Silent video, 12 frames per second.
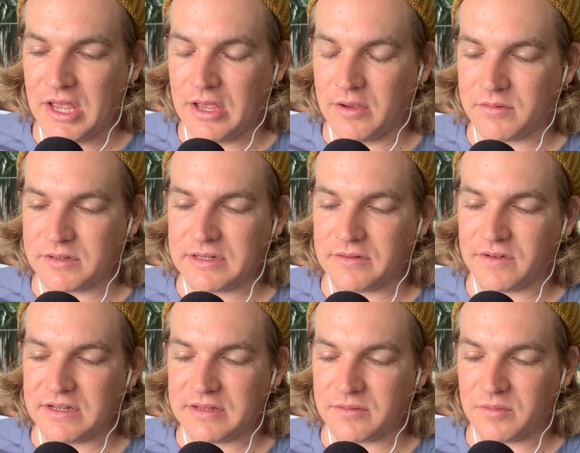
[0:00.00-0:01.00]
which in
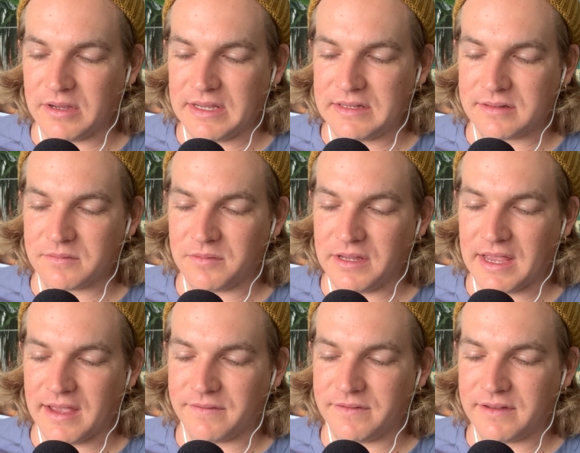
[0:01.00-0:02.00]
recent weeks we
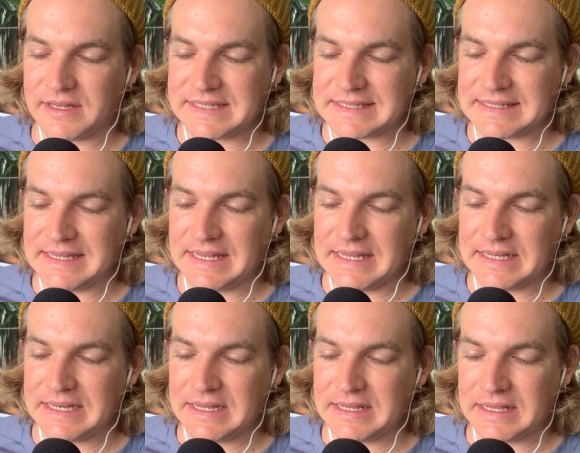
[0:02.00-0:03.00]
have
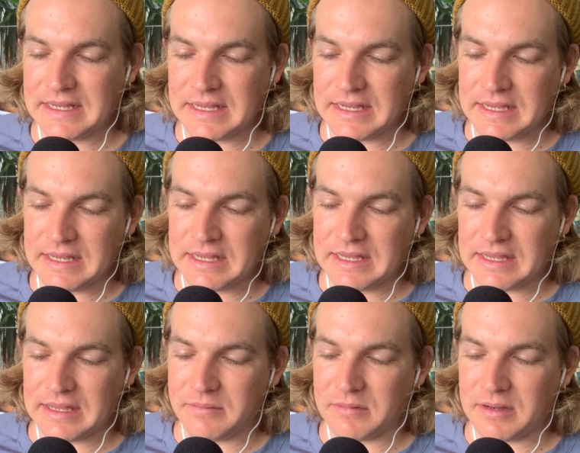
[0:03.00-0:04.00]
seen
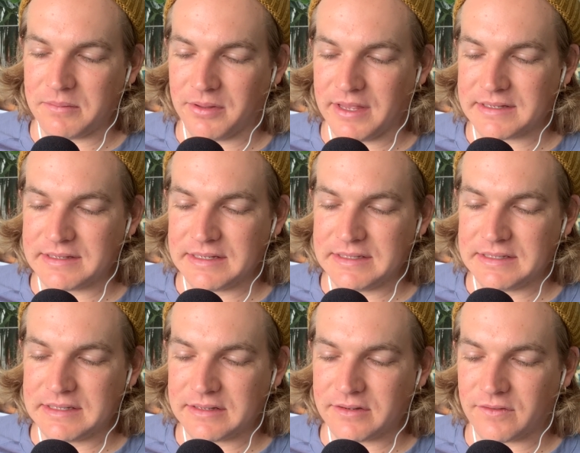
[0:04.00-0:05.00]
in many places
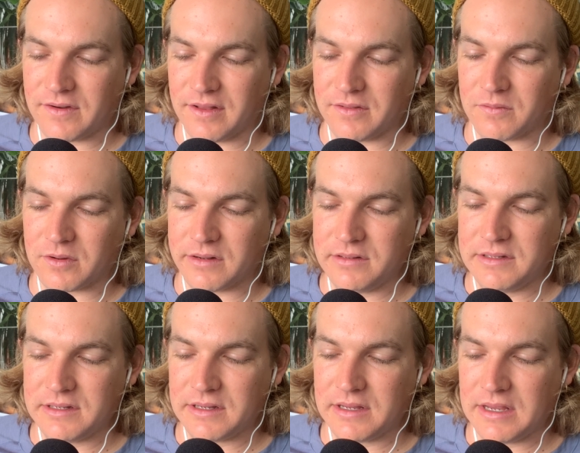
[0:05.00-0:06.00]
around the world.
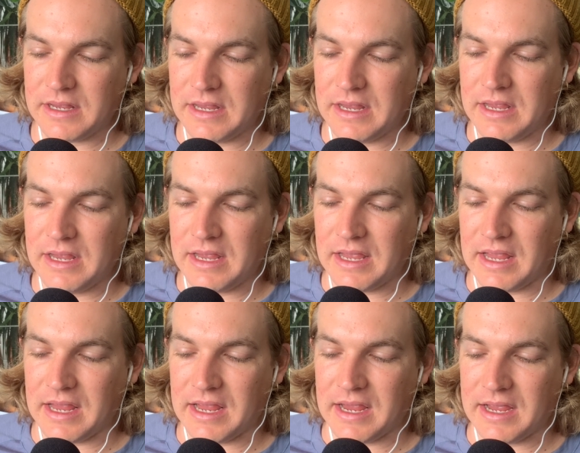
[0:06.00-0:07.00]

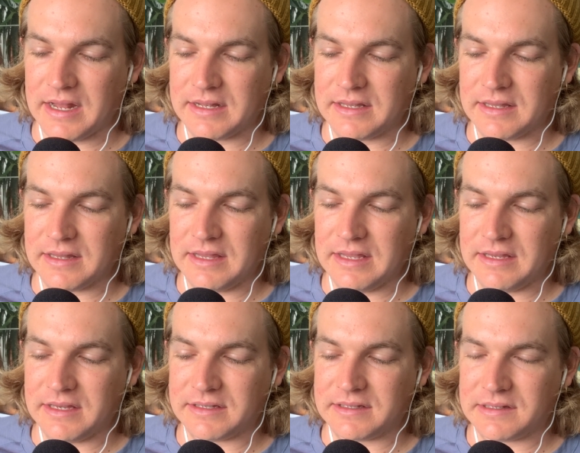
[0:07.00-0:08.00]
And
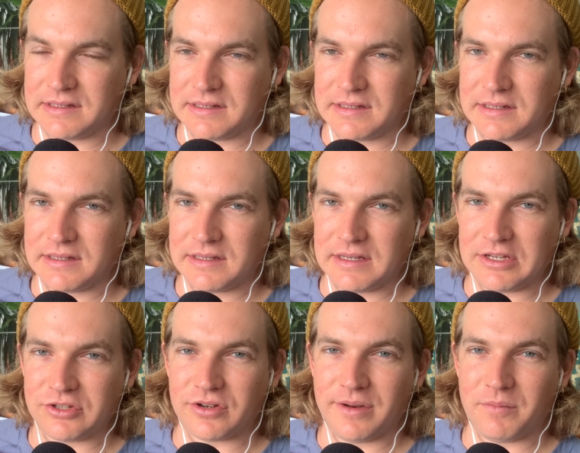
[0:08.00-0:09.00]
these
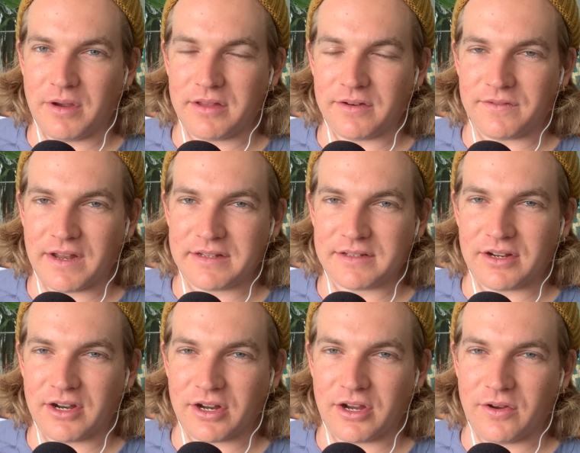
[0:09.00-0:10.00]
extreme weather events
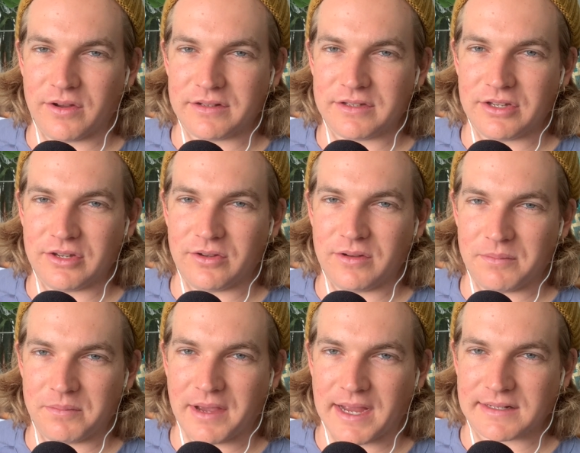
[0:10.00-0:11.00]
are going to
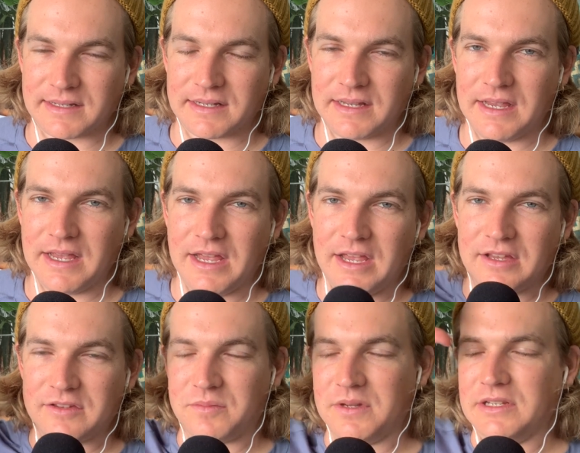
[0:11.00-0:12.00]
impact
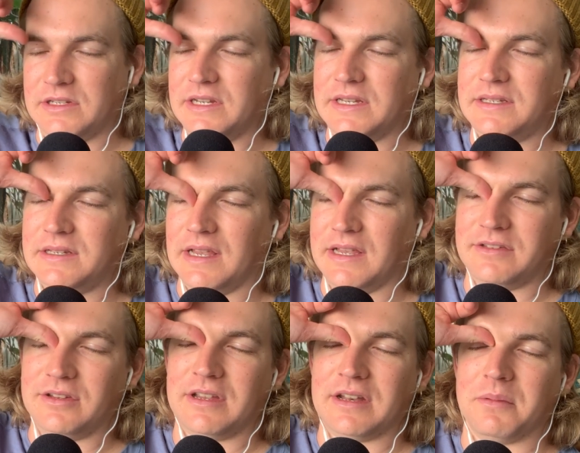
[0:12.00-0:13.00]
species, as you
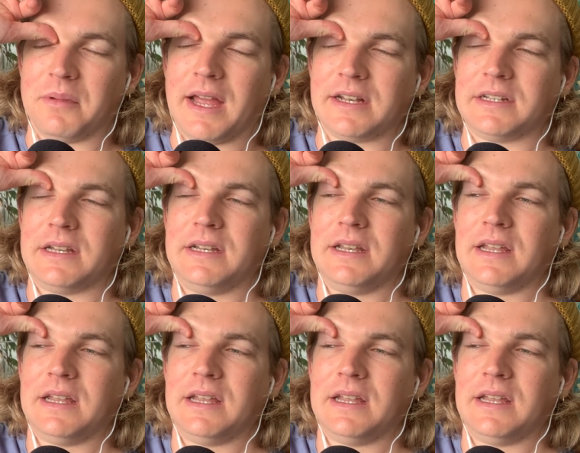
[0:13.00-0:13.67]
can imagine.